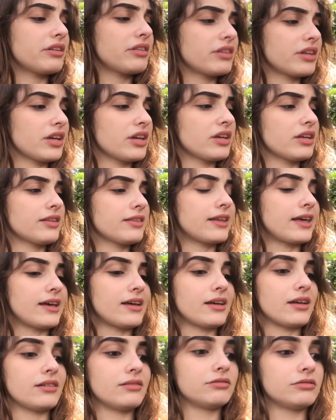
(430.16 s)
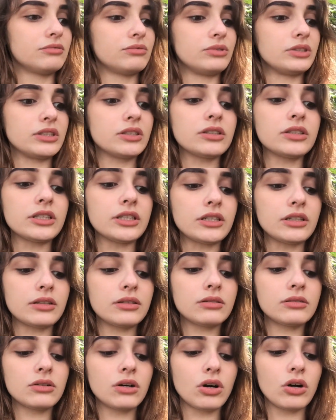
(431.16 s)
thing that really
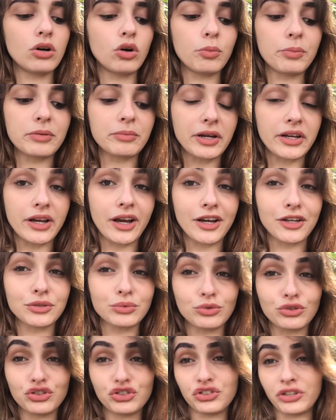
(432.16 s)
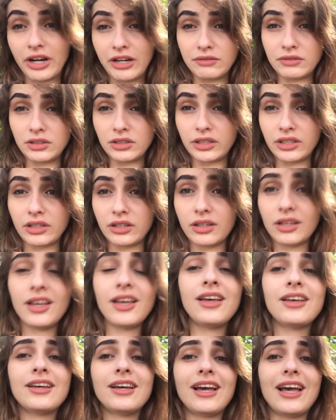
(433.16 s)
opened my eyes was traveling.
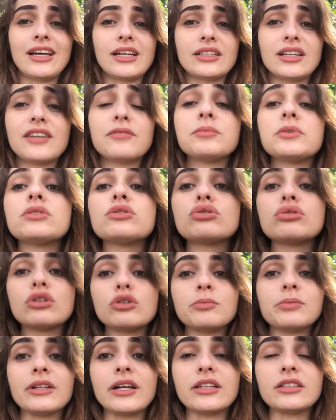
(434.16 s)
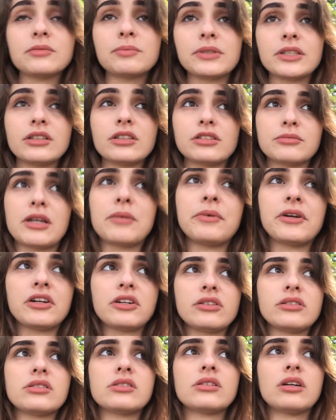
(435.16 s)
And I've been so blessed because my
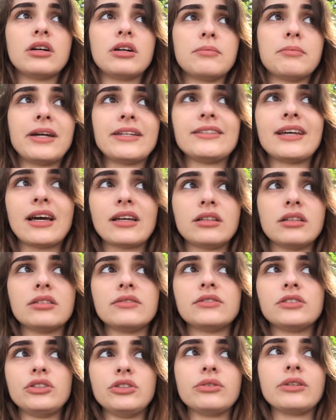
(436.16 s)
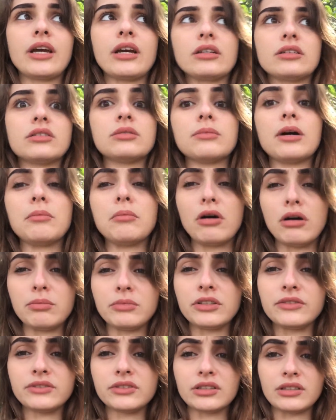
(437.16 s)
parents, my dad lives in Uganda, my mom
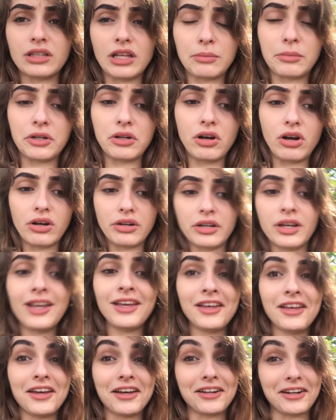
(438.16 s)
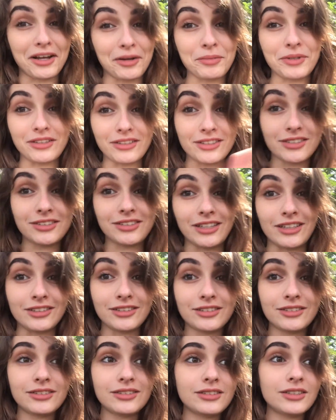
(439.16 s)
lives in Lebanon, and I'm in the
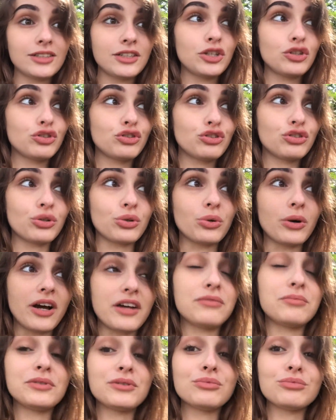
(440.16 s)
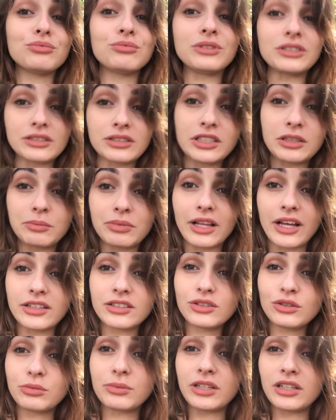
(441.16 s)
States. So I've been really
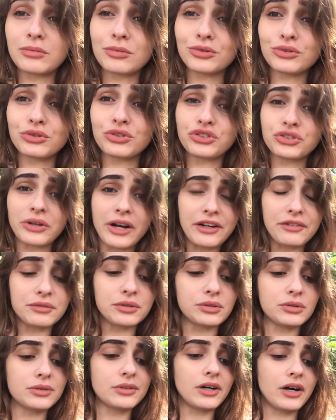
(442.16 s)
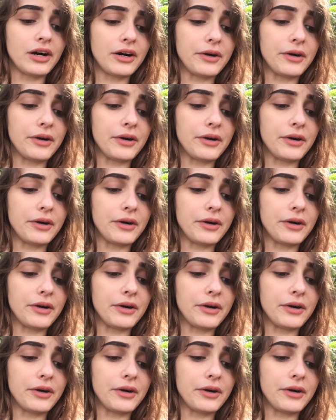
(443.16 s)
blessed to be able to travel,